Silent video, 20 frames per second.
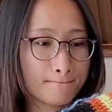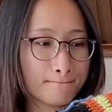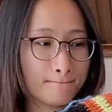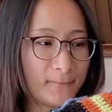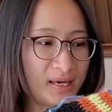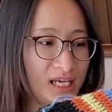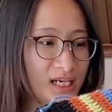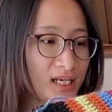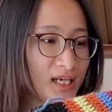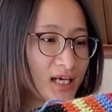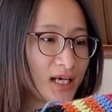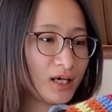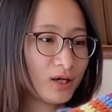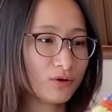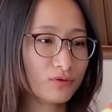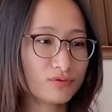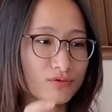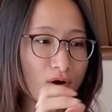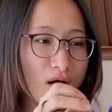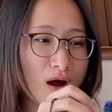Mini
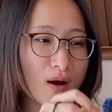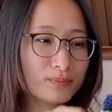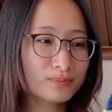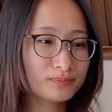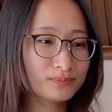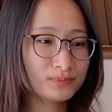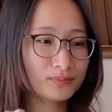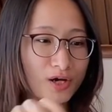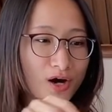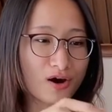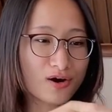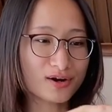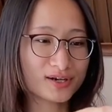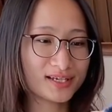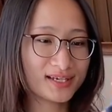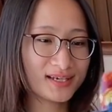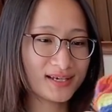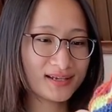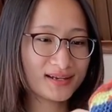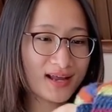crop
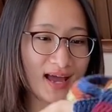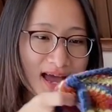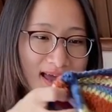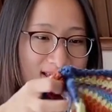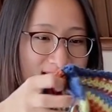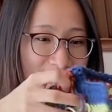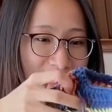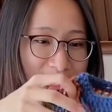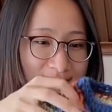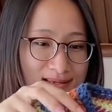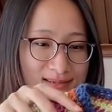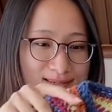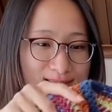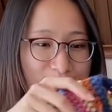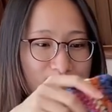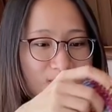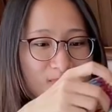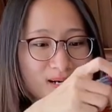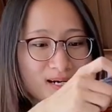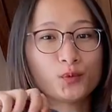cardigan, I
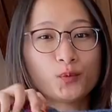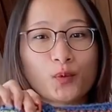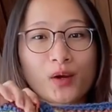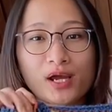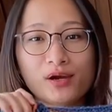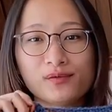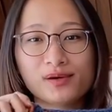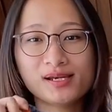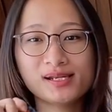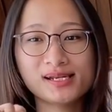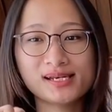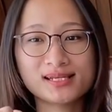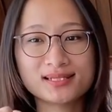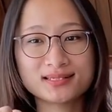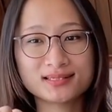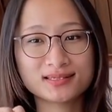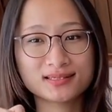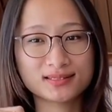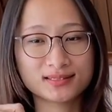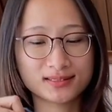guess. When you wear it,
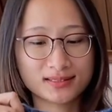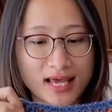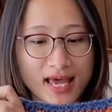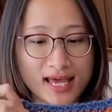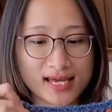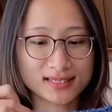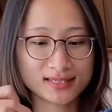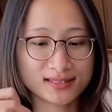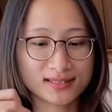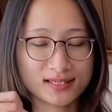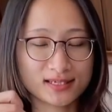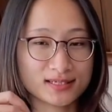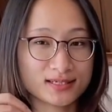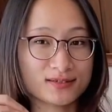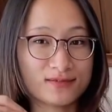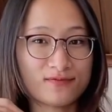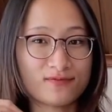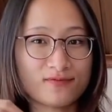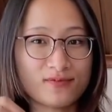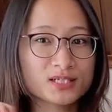it has
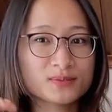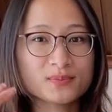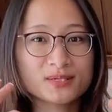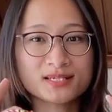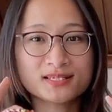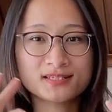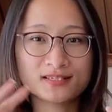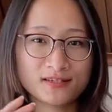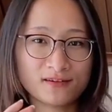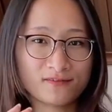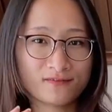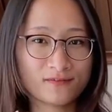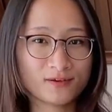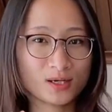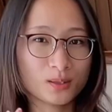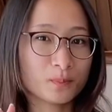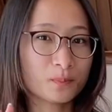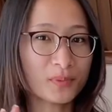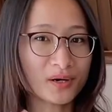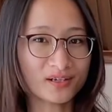this
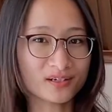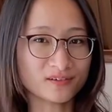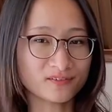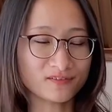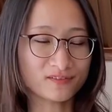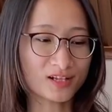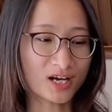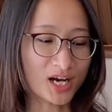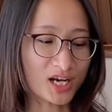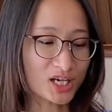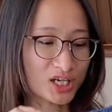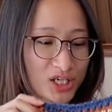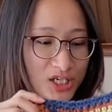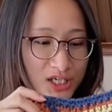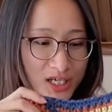specific butterfly